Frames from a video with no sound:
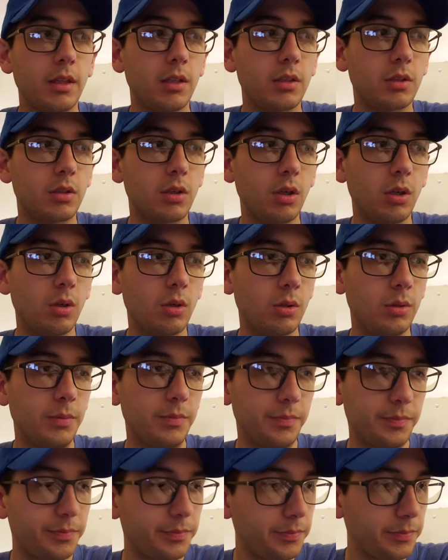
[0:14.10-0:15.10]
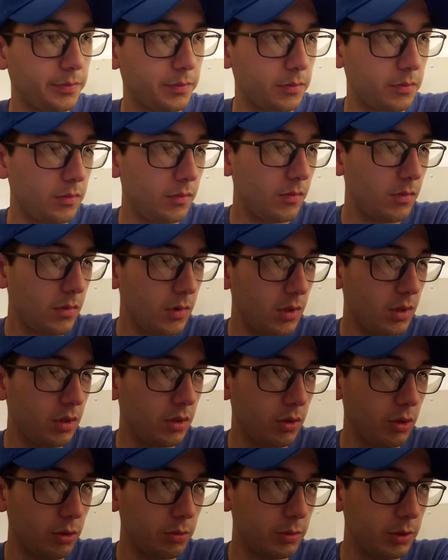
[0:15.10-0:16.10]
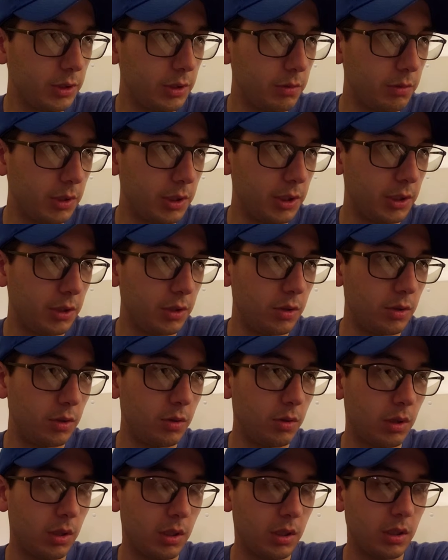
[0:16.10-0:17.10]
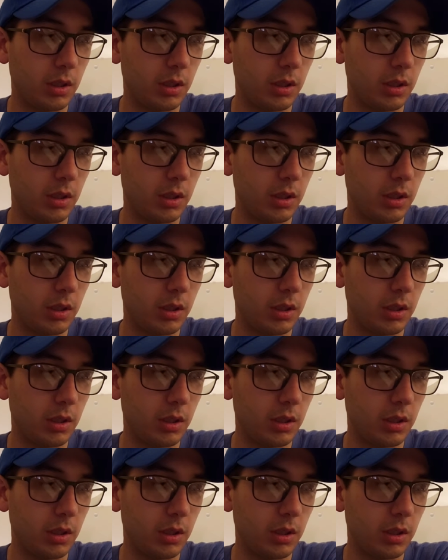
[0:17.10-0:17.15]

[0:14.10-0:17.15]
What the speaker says: So normally when you